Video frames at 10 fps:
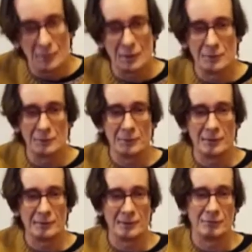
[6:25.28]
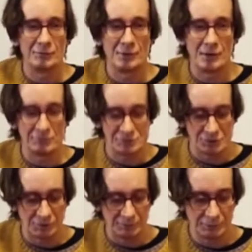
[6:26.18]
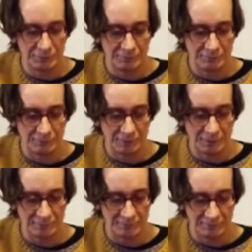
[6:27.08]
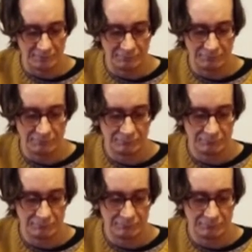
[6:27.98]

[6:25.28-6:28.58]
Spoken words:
and you make that F an F sharp, so you get this sound.